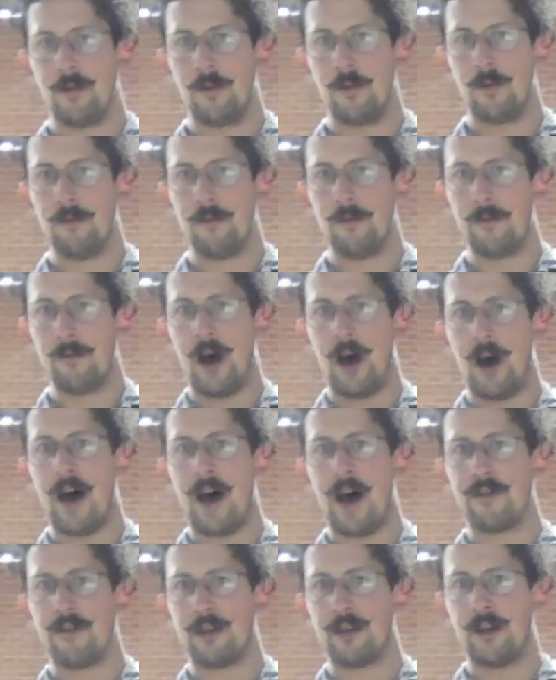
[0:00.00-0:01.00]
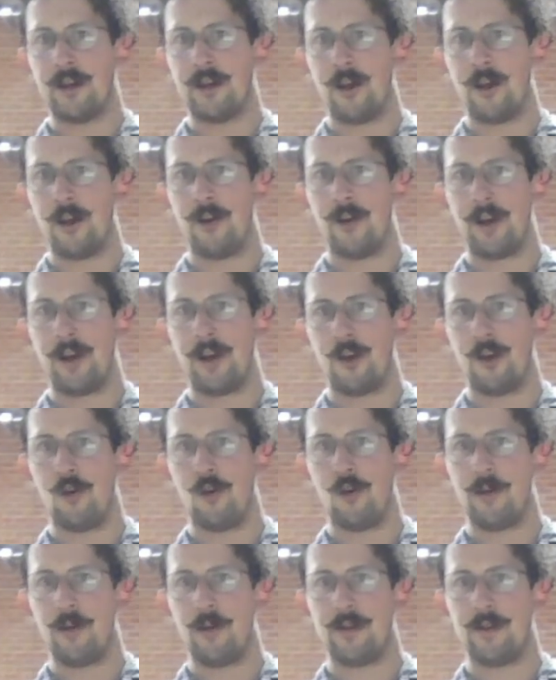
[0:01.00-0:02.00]
harvest occurring
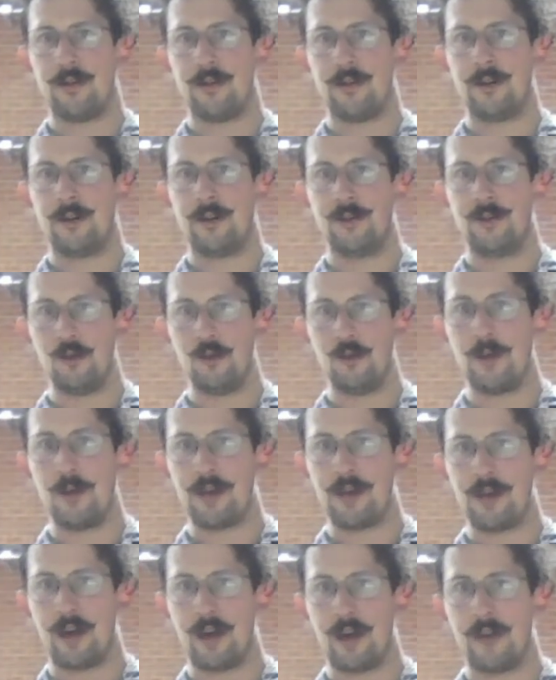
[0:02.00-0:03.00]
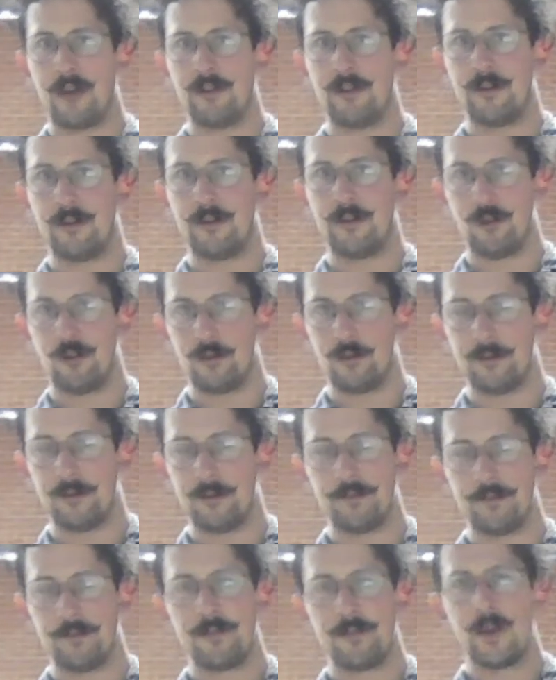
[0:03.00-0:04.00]
almost 2 weeks after the normal.
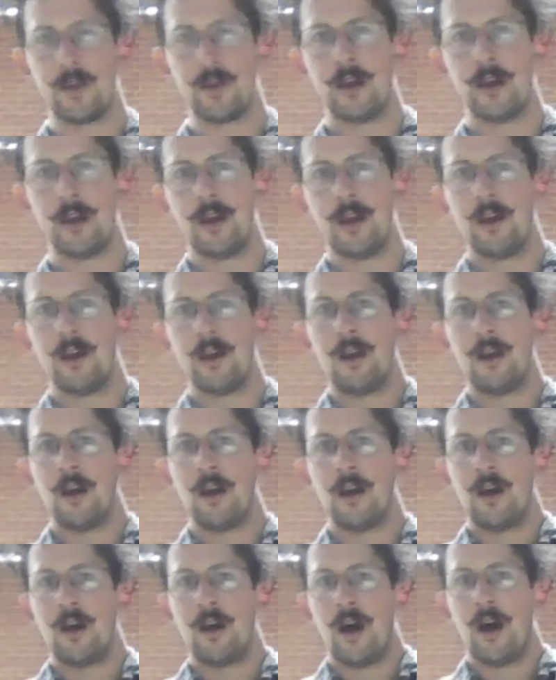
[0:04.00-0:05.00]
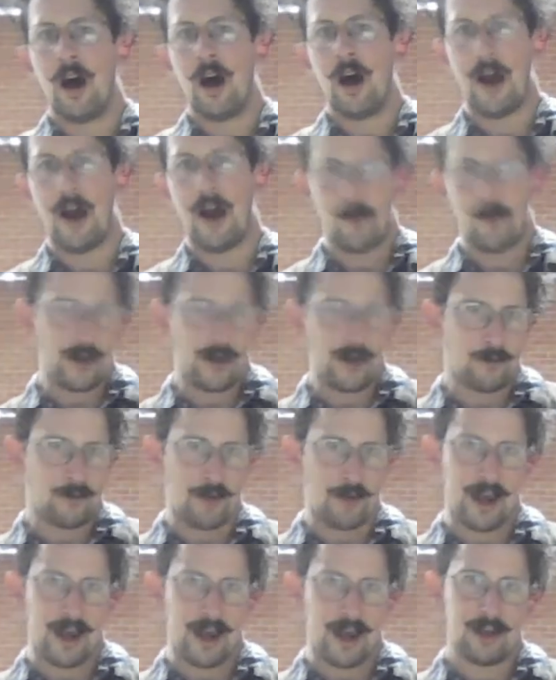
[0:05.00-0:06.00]
High winter
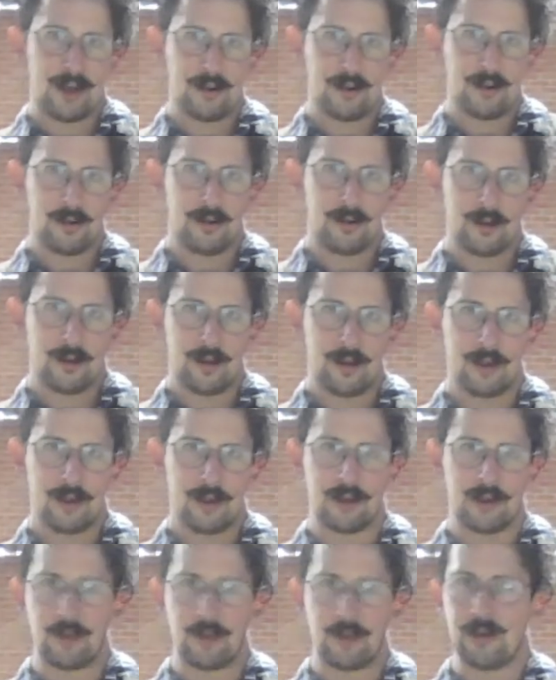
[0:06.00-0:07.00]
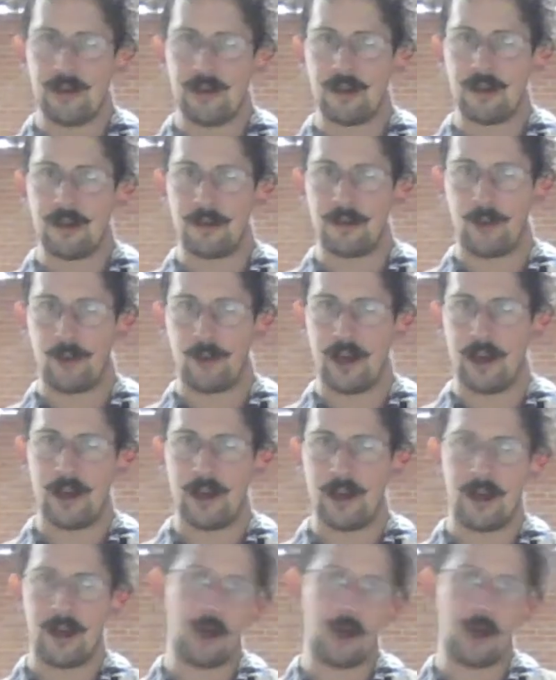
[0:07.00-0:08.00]
rain continuing to spring and a
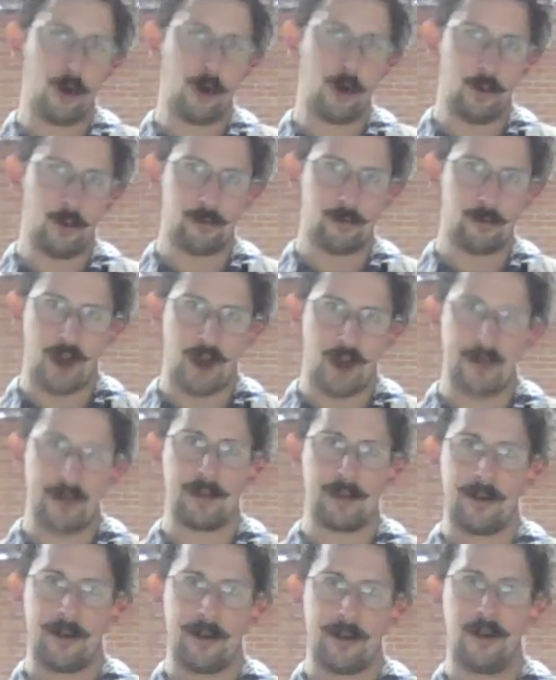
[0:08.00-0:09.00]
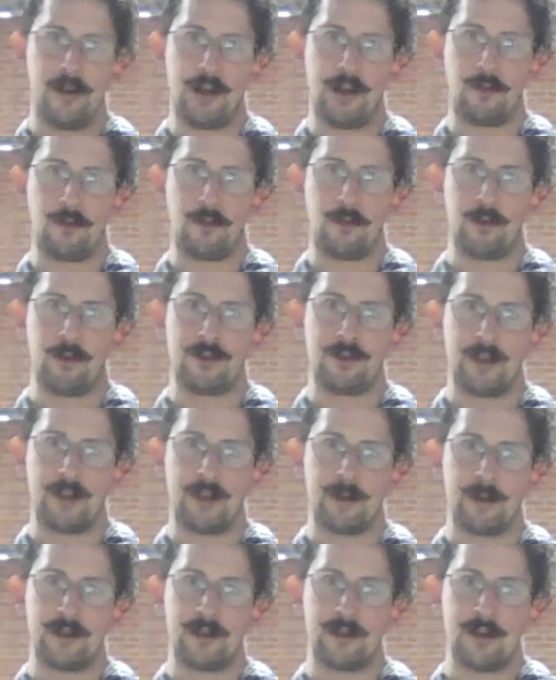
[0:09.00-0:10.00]
cool ripening period through summer
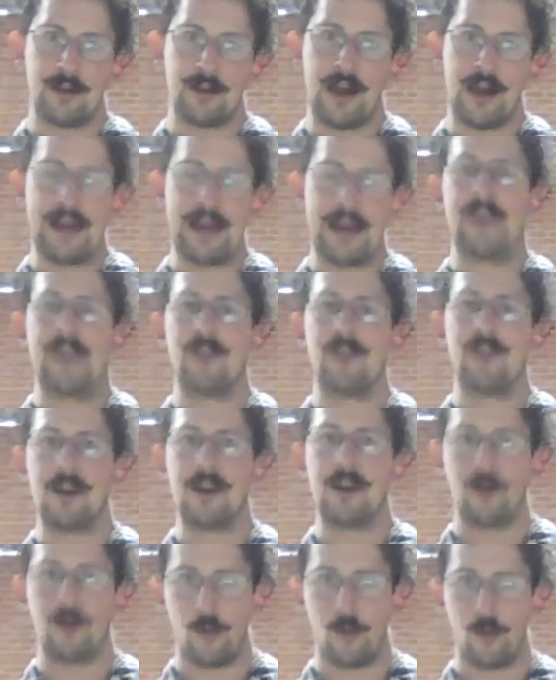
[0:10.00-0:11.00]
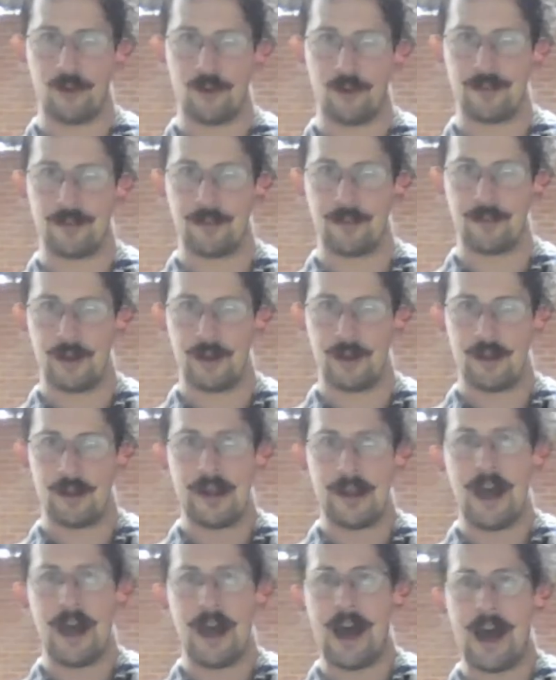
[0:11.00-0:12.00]
and even into autumn
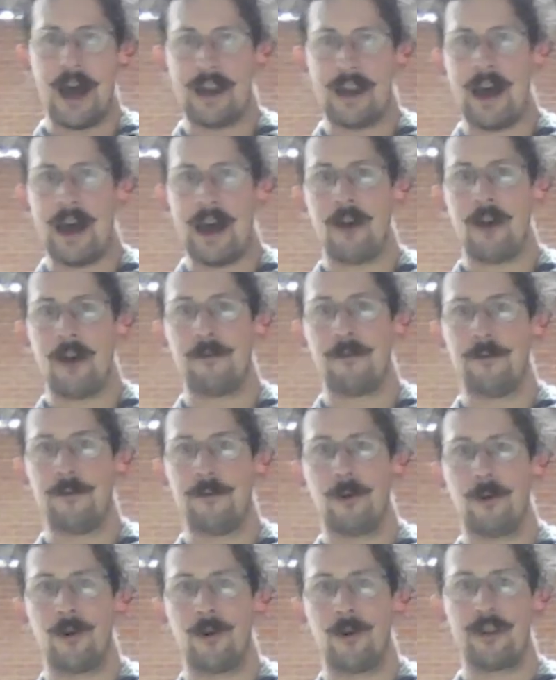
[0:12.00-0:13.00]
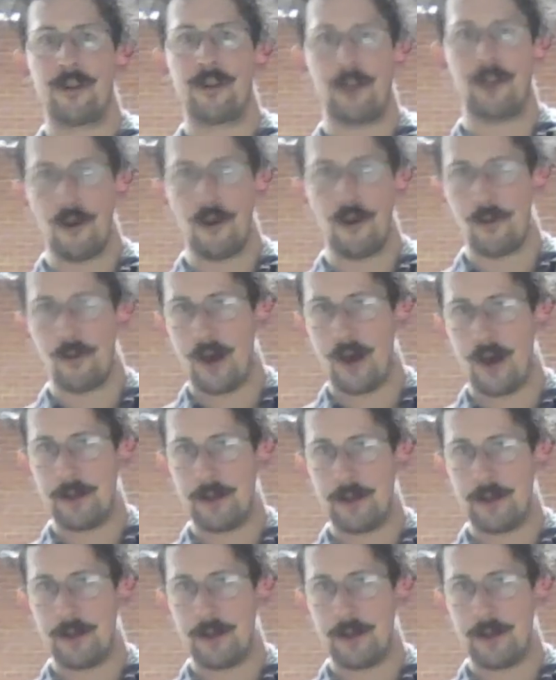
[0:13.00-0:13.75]
allowed for slow ripening,